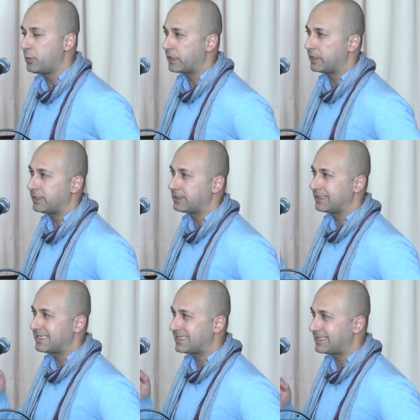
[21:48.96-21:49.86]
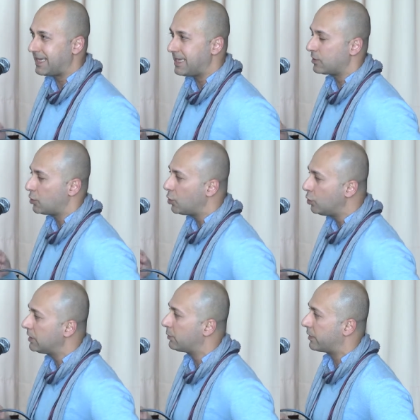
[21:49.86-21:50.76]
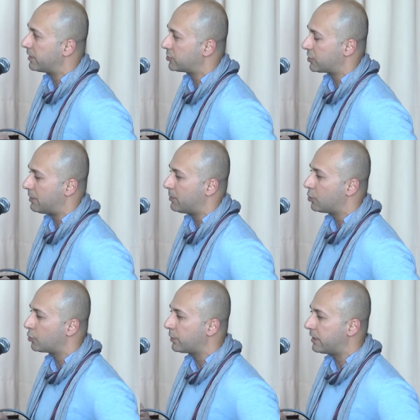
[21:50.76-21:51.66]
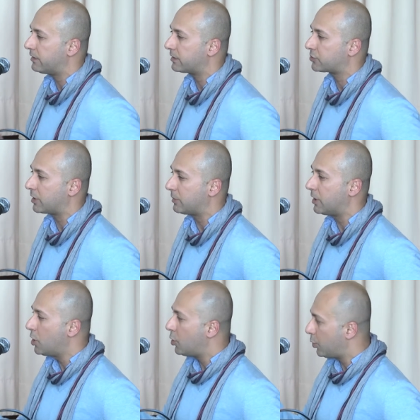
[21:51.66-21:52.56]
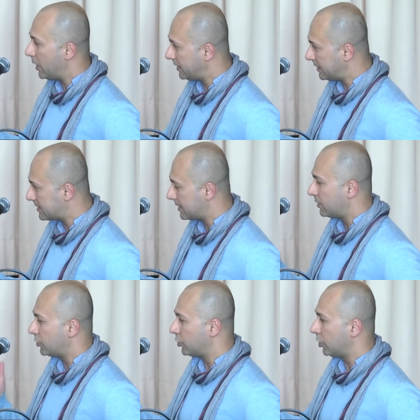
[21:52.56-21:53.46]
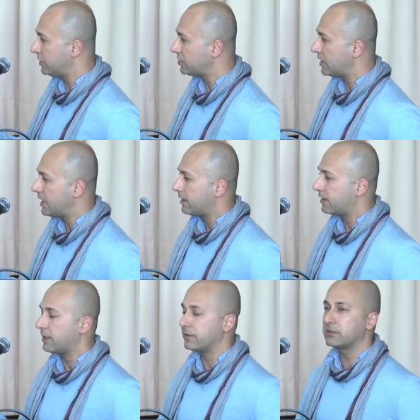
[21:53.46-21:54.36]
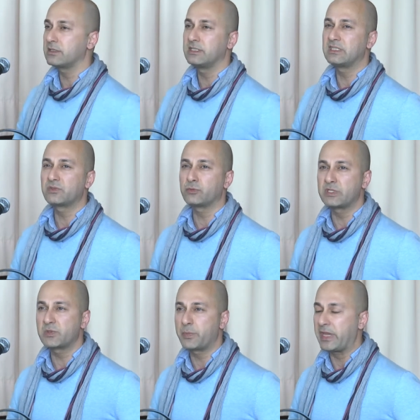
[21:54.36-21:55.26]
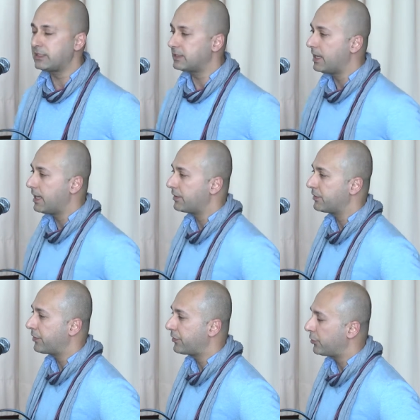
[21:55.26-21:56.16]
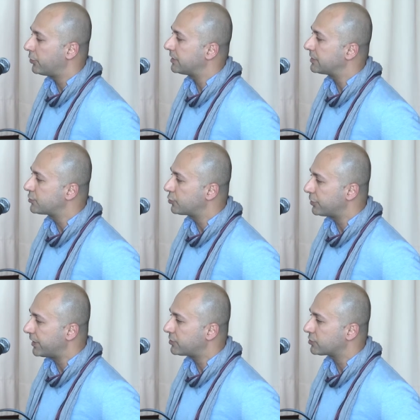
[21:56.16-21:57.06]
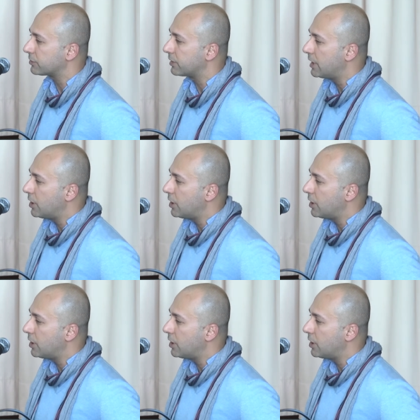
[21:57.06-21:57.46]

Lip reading: We cannot stay only with the trauma or within the trauma. One is knowledge, the other is respect, and the third is connection.